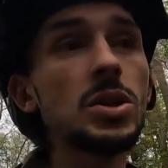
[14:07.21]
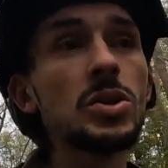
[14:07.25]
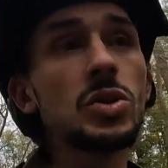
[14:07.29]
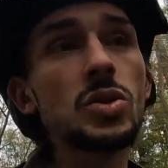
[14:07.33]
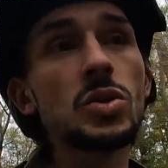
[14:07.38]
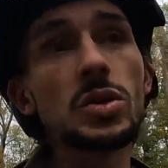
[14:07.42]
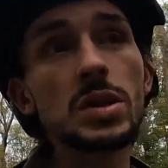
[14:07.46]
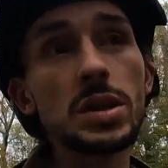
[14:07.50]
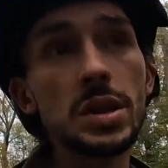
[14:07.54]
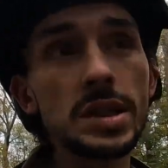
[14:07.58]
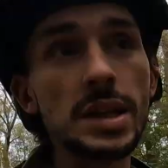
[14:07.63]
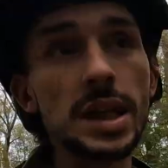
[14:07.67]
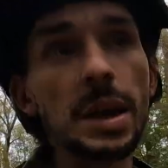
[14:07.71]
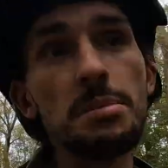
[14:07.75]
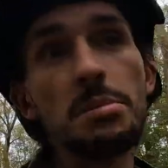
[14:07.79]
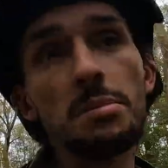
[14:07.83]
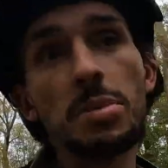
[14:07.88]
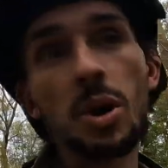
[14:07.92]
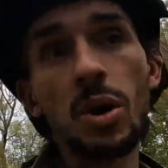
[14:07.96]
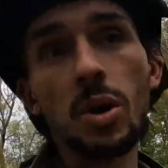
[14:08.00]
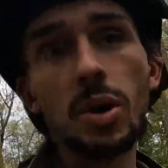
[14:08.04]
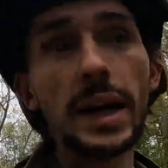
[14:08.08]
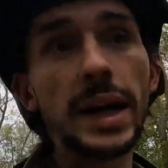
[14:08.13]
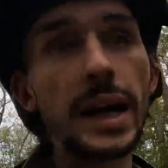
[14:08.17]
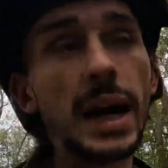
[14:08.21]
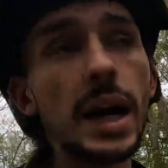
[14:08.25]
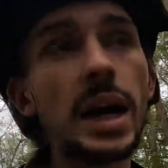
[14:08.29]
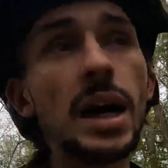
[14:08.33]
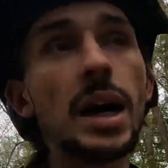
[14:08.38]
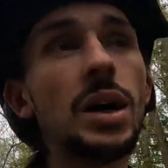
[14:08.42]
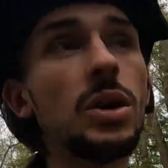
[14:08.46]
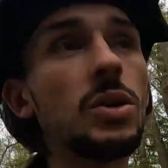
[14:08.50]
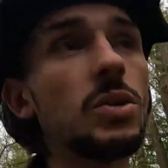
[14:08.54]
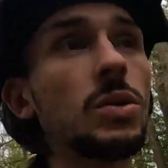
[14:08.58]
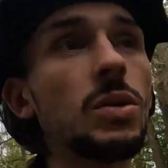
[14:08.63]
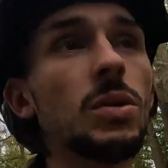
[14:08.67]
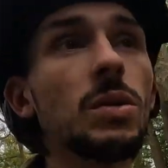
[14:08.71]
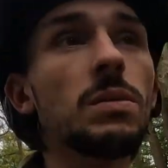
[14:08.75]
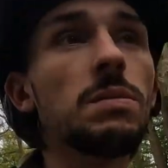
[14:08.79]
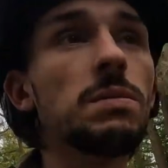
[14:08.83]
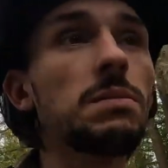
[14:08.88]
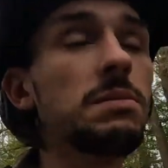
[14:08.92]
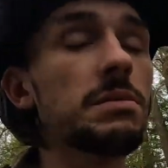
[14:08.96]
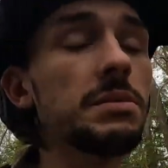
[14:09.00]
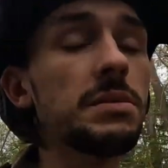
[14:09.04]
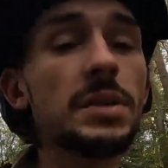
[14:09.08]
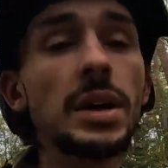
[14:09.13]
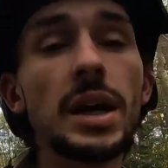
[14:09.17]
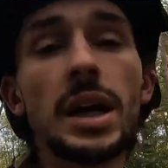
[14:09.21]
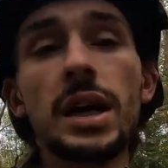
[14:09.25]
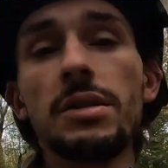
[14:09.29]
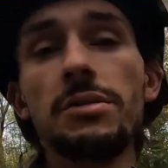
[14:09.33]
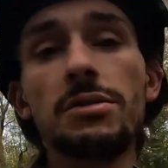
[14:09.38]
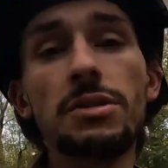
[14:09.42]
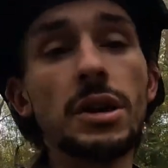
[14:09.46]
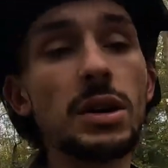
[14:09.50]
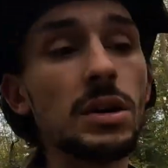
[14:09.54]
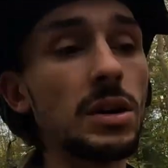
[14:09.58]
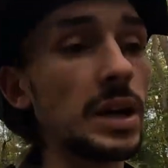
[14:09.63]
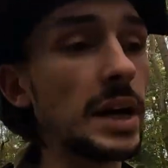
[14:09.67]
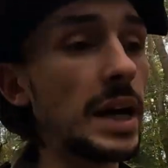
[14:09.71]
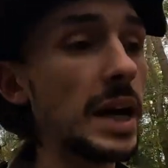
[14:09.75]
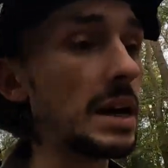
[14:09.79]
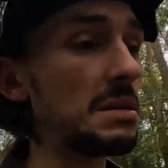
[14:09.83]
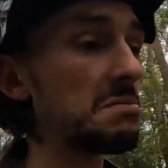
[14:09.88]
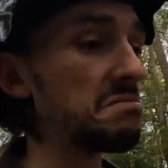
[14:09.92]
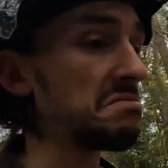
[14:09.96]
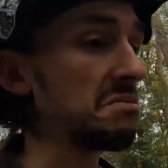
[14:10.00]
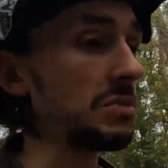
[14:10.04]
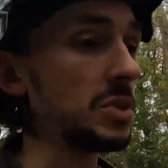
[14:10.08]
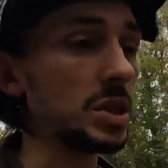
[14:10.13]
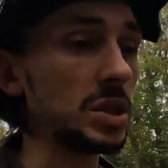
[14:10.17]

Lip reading: sort of step pie cut or anything like that.